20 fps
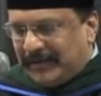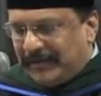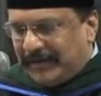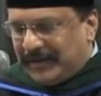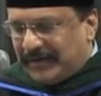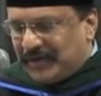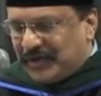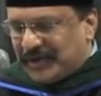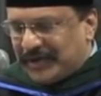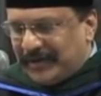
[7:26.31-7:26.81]
on
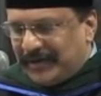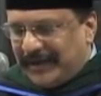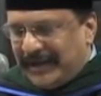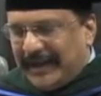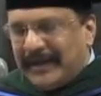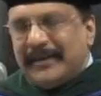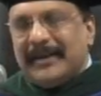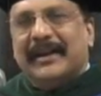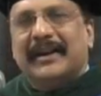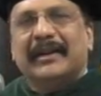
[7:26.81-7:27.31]
a
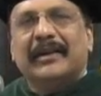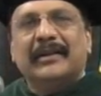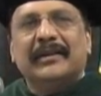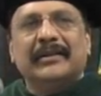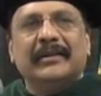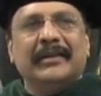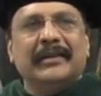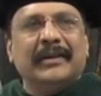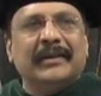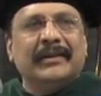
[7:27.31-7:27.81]
journey,
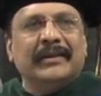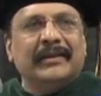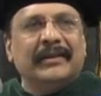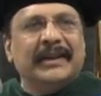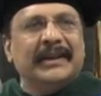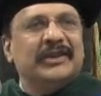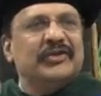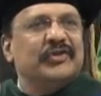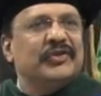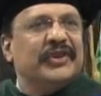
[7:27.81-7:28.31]

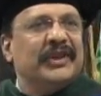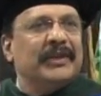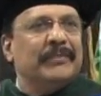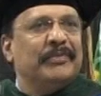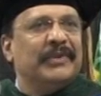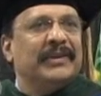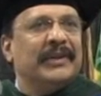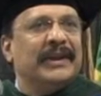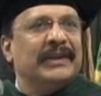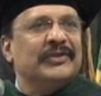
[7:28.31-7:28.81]
ladies and
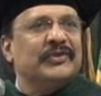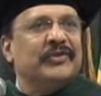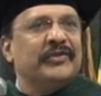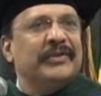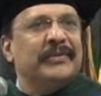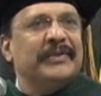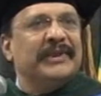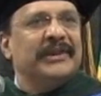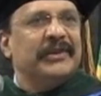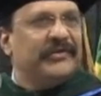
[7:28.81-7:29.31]
gentlemen, that's going
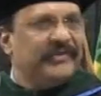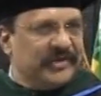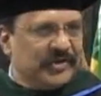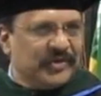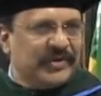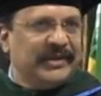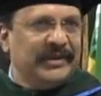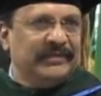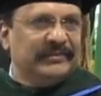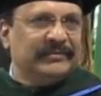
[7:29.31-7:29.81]
to be
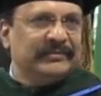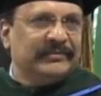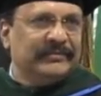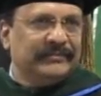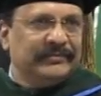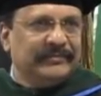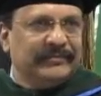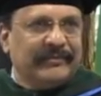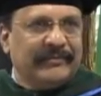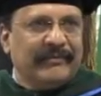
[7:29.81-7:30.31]
interesting,
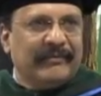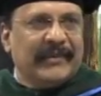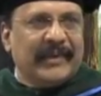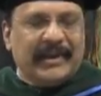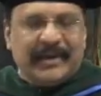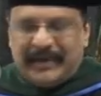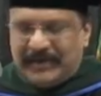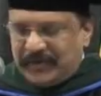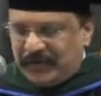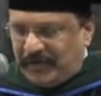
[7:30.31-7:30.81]

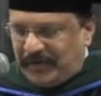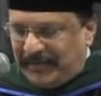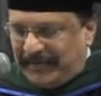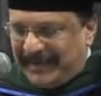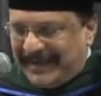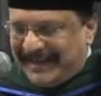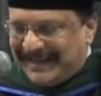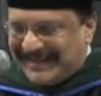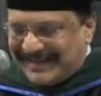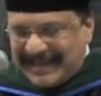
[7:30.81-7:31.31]
it's going to
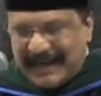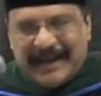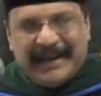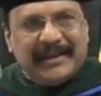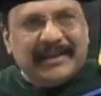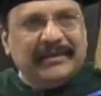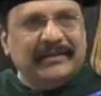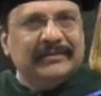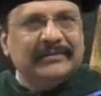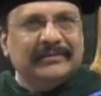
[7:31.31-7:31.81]
be
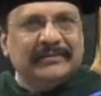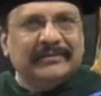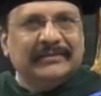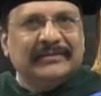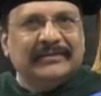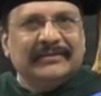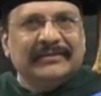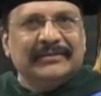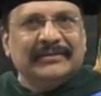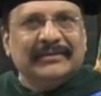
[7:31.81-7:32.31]
exciting,
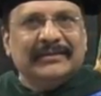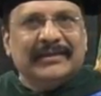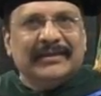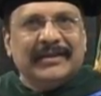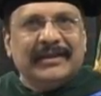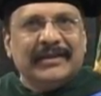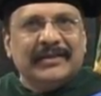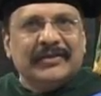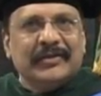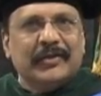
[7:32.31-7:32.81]

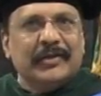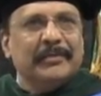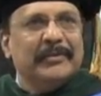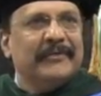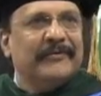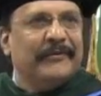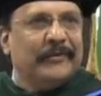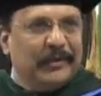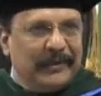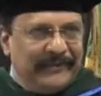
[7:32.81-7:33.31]
it's going
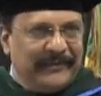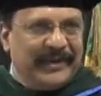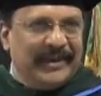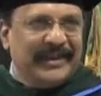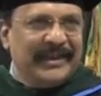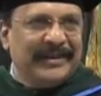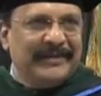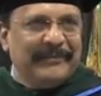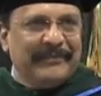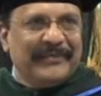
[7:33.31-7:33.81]
to be
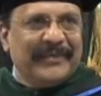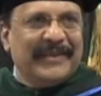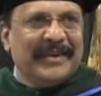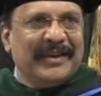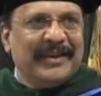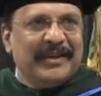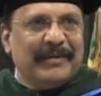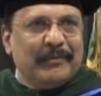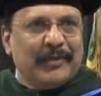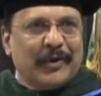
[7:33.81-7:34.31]
fulfilling,
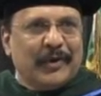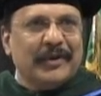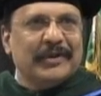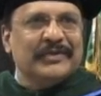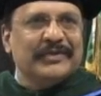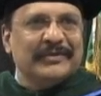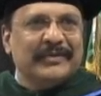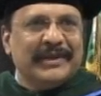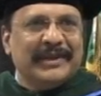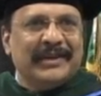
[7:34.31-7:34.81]
but
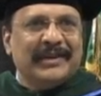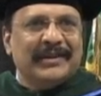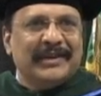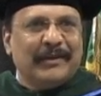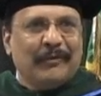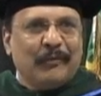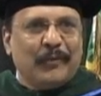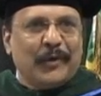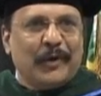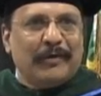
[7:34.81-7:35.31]
also it will
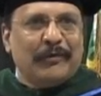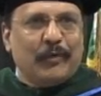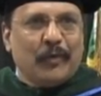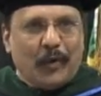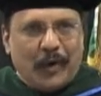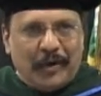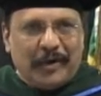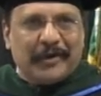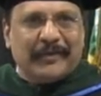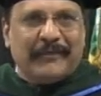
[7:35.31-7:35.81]
involve a
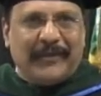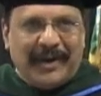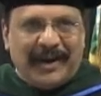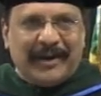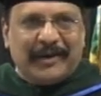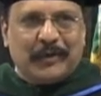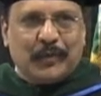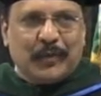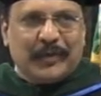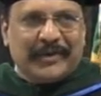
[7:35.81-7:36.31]
lot of
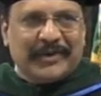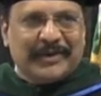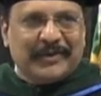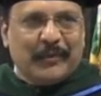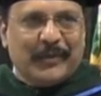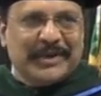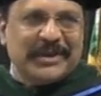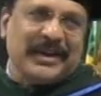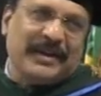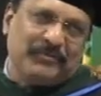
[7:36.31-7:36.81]
hard work,
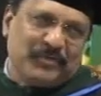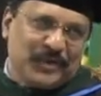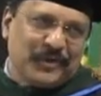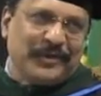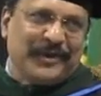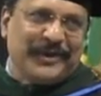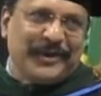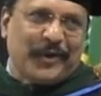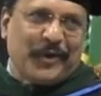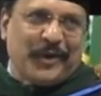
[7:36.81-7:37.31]
which I'm
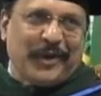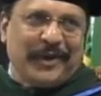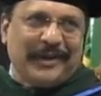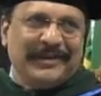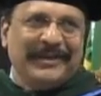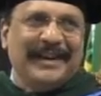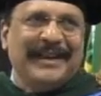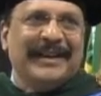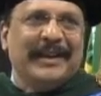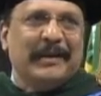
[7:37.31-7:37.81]
sure you're
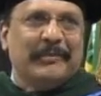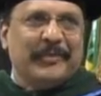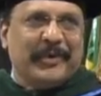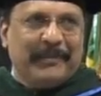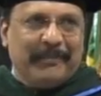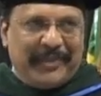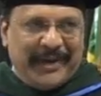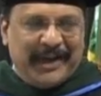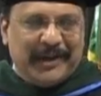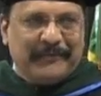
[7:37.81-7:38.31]
all
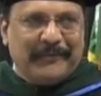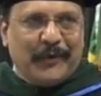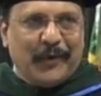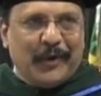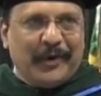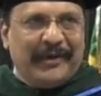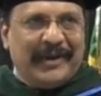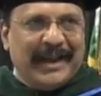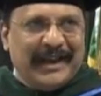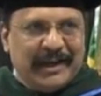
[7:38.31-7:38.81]
prepared
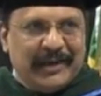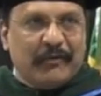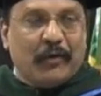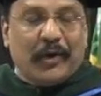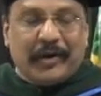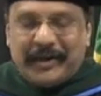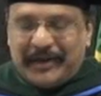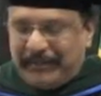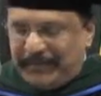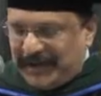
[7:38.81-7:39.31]
for and you've
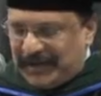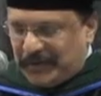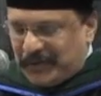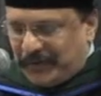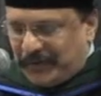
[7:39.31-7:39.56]
already been